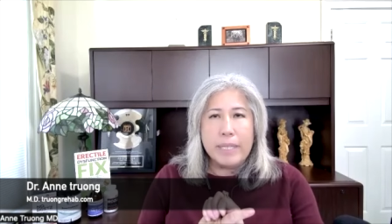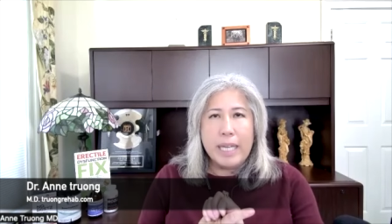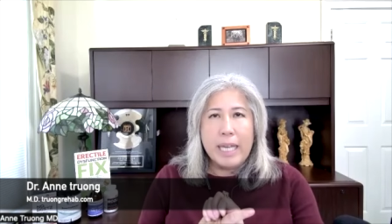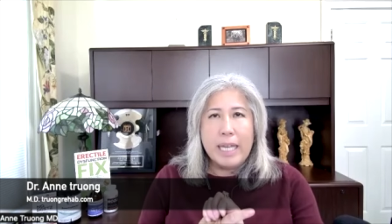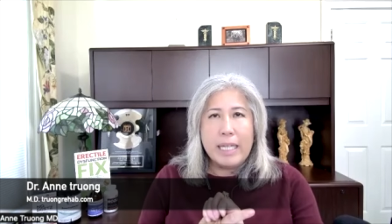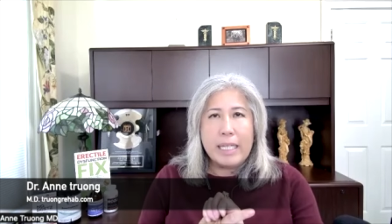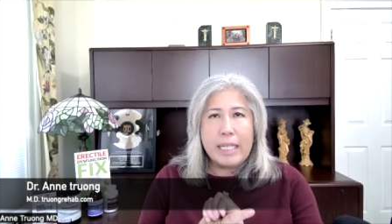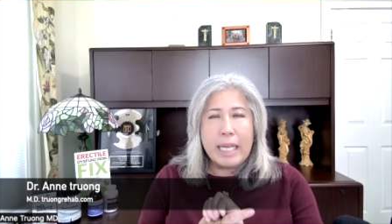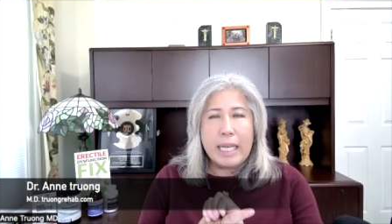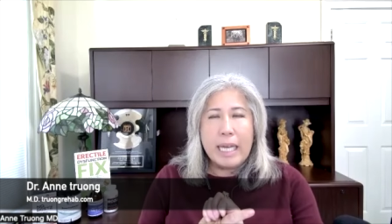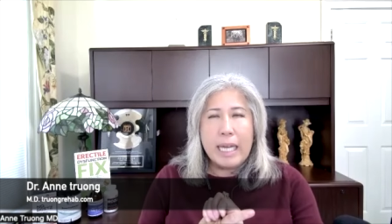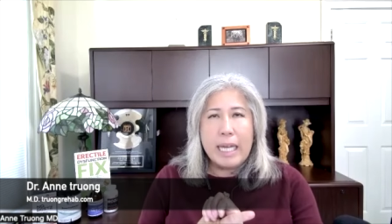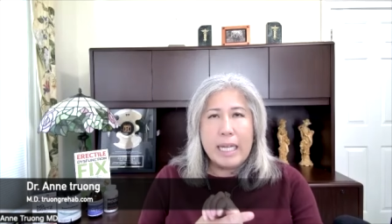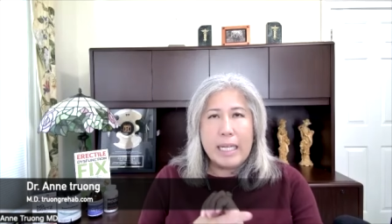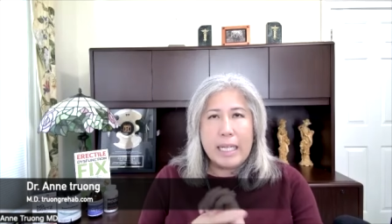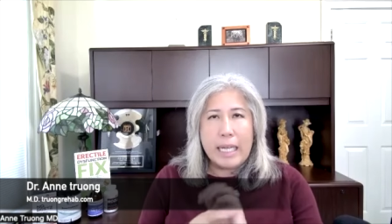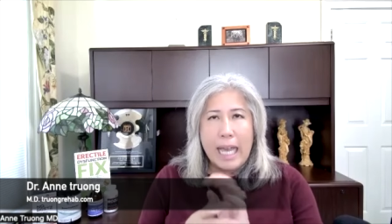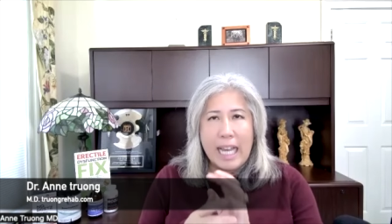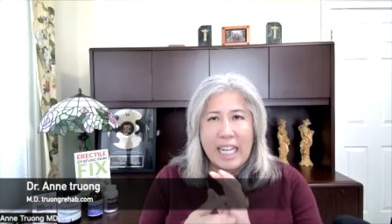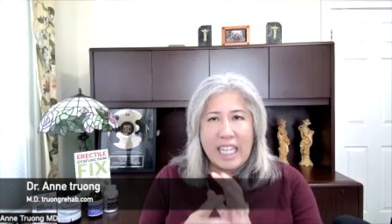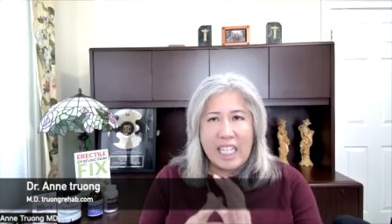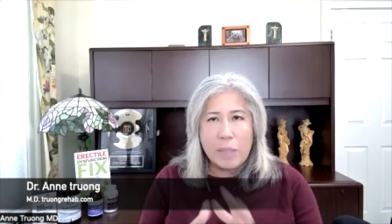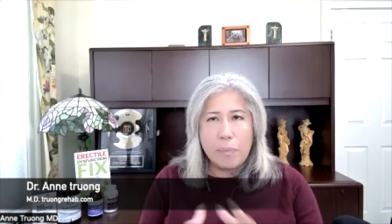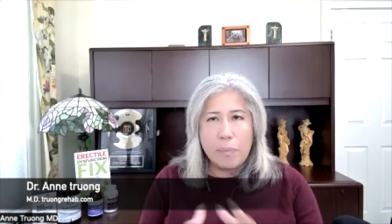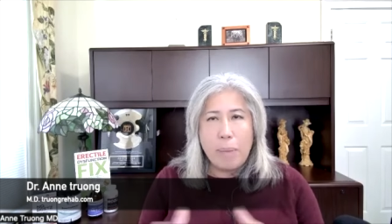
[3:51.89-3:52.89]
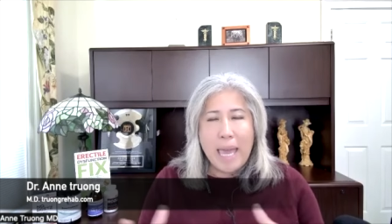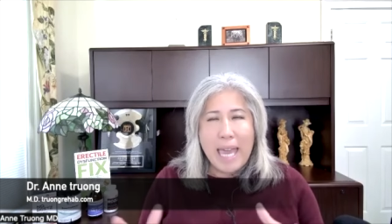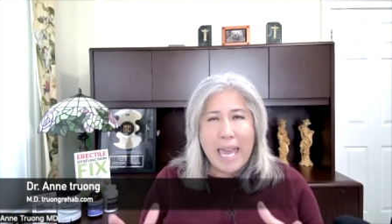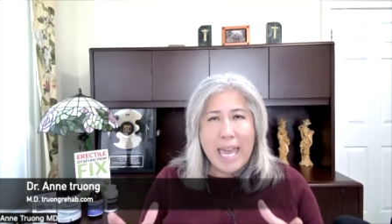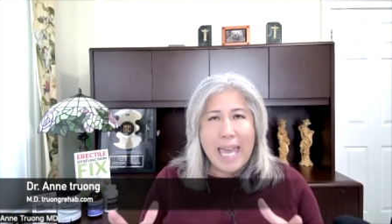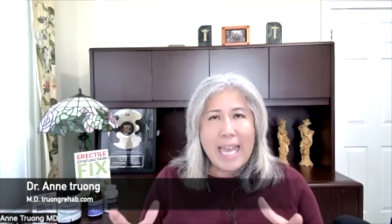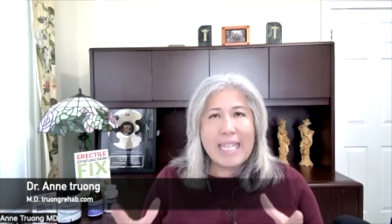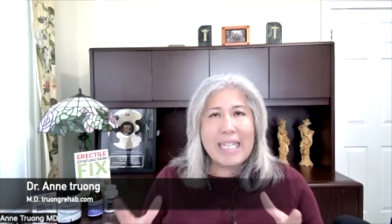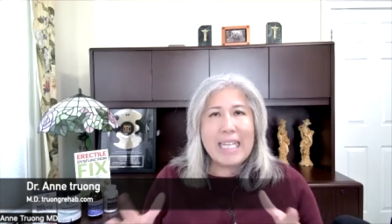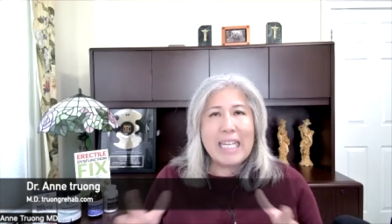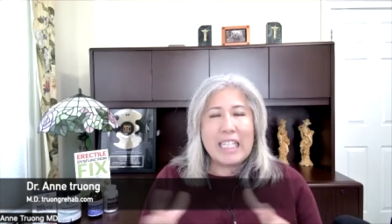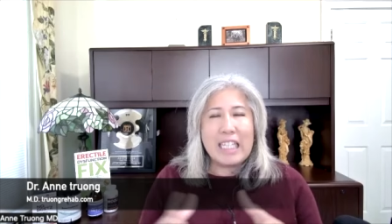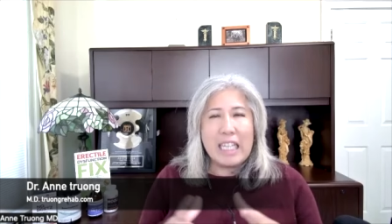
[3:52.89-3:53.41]
it can
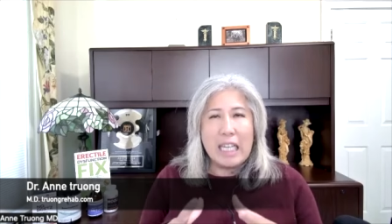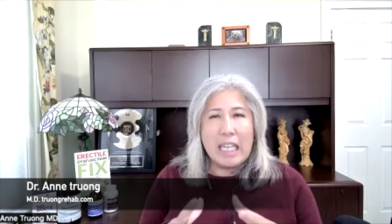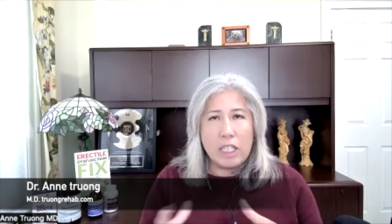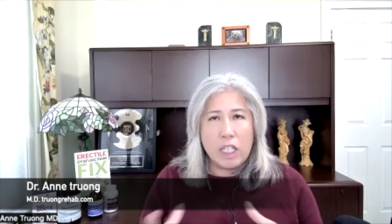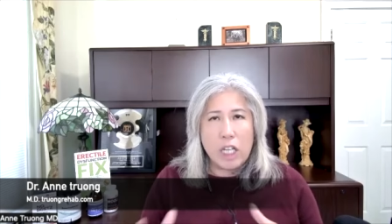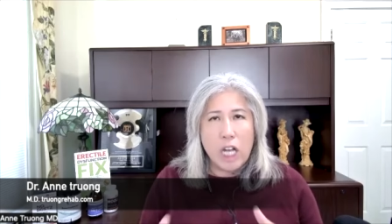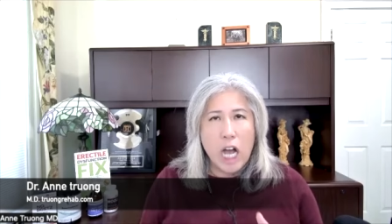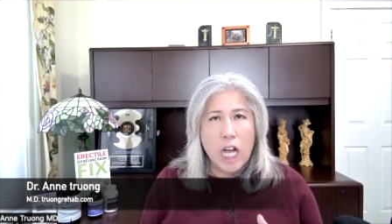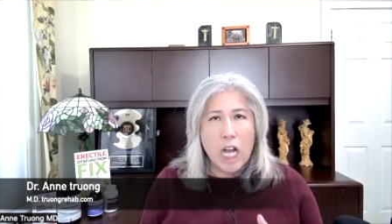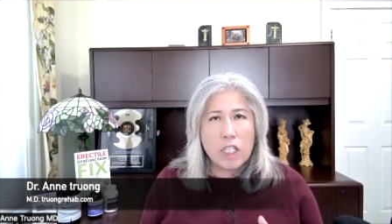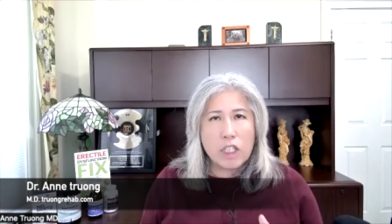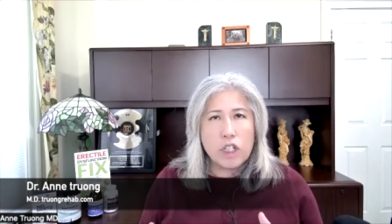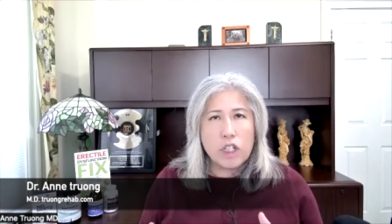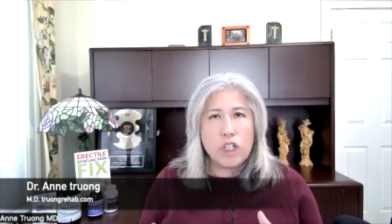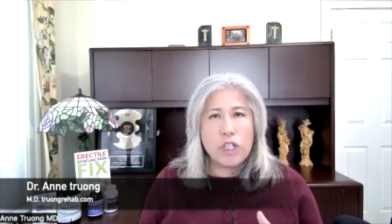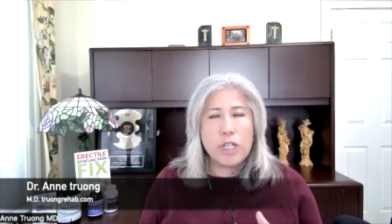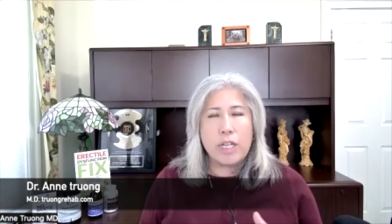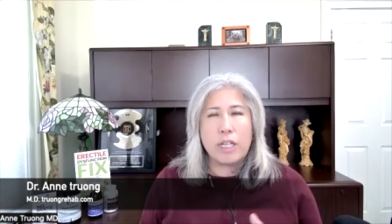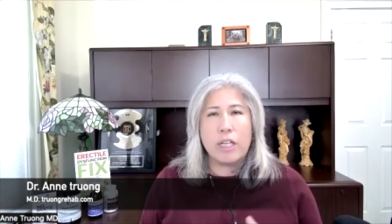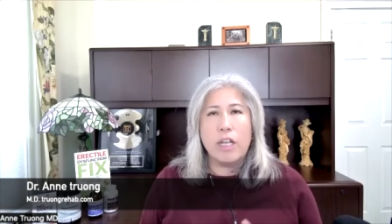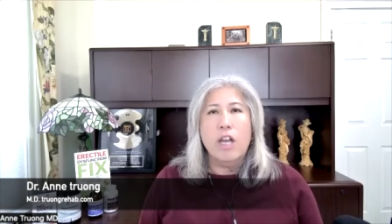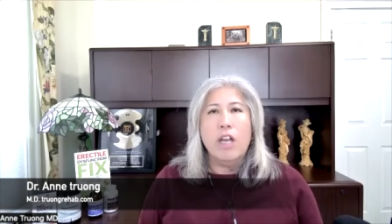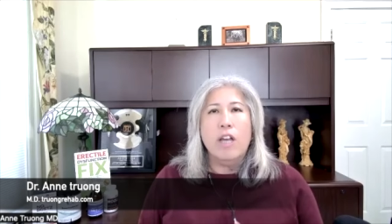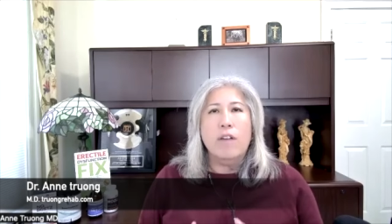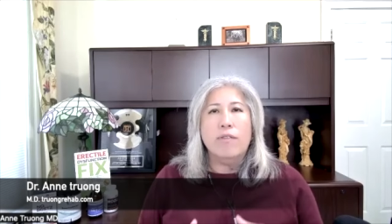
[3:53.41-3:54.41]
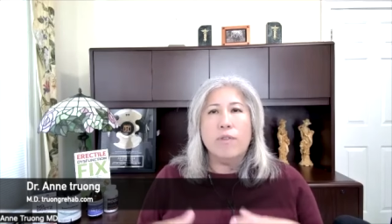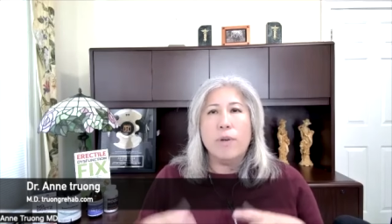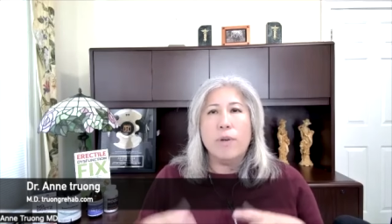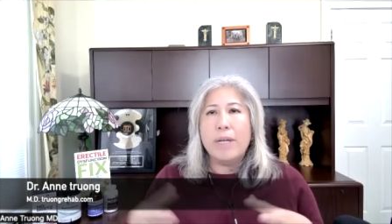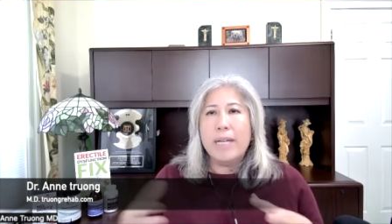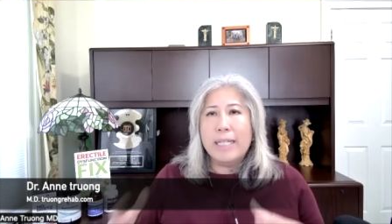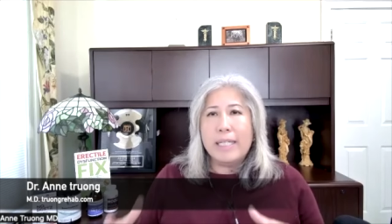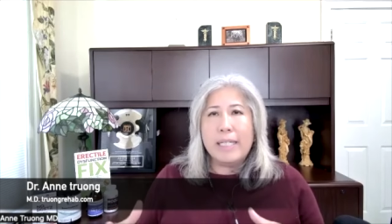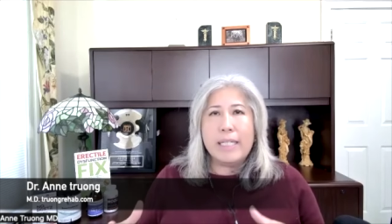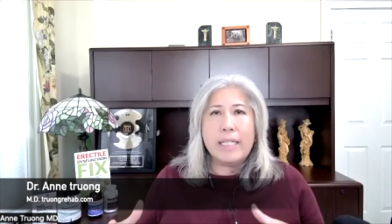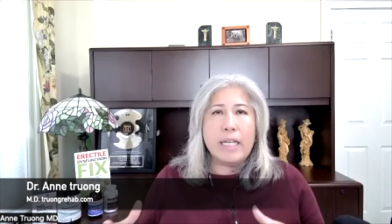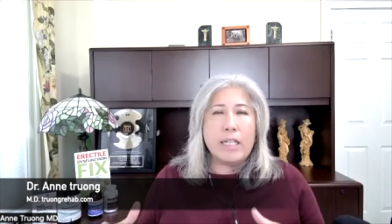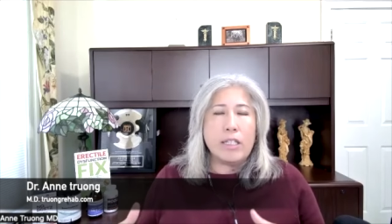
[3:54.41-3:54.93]
expand it gets oxygen for
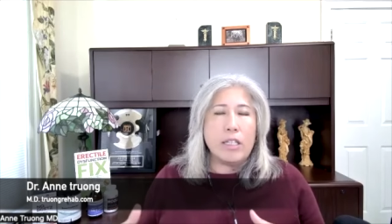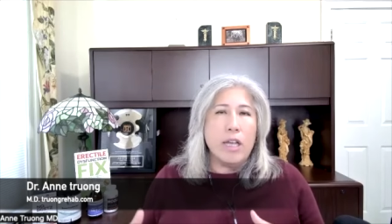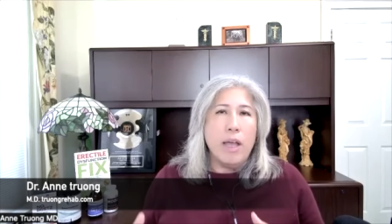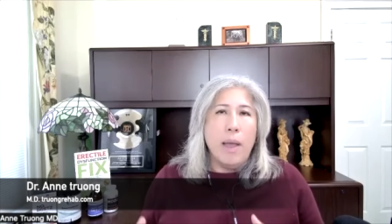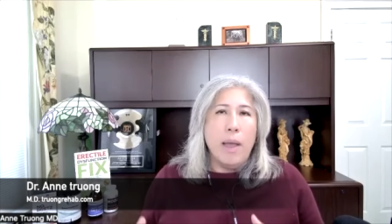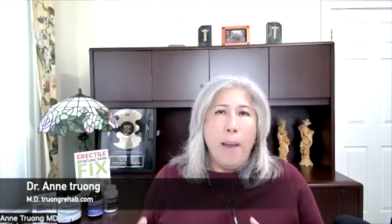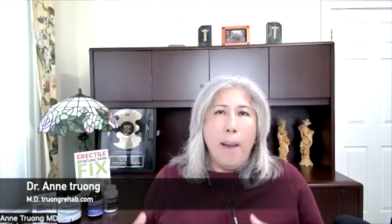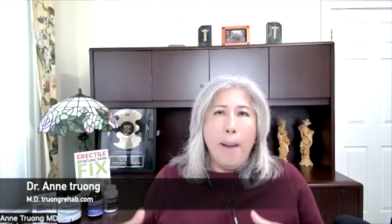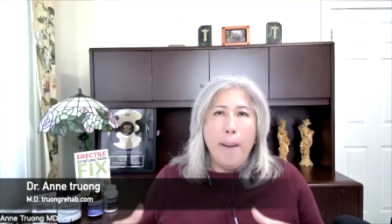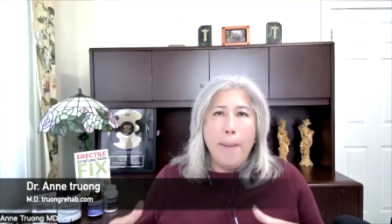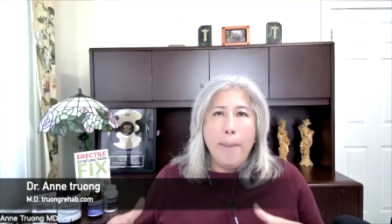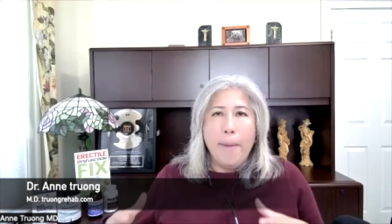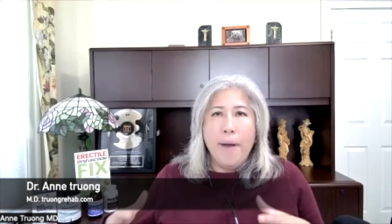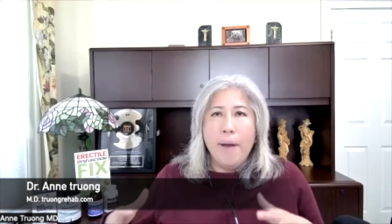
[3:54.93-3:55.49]
instance a,